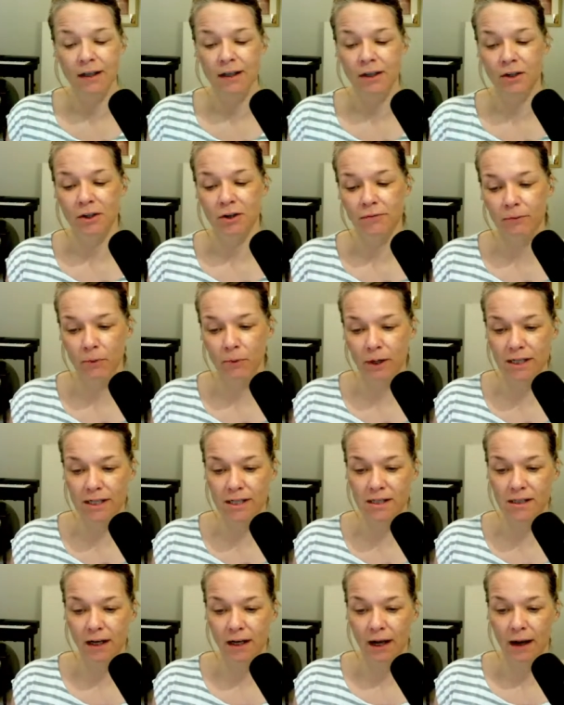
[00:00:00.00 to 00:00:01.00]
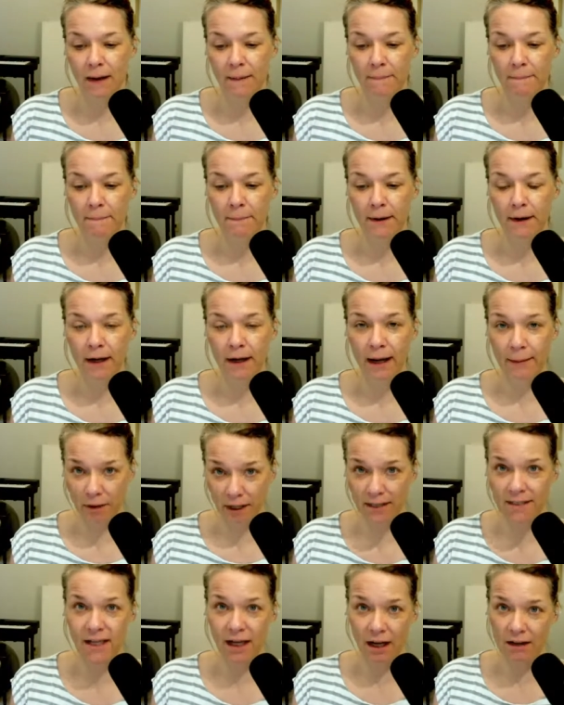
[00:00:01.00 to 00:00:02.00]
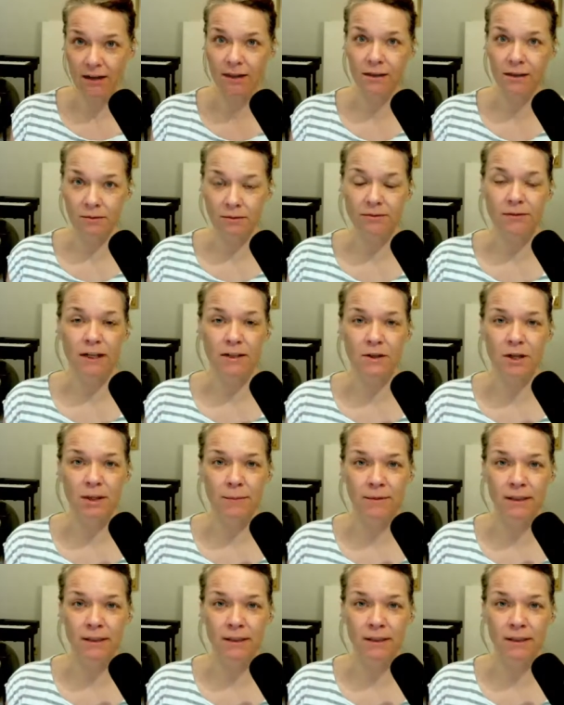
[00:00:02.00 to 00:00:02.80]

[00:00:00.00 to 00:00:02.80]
your voice. But I'm going to tell you, it's going to be a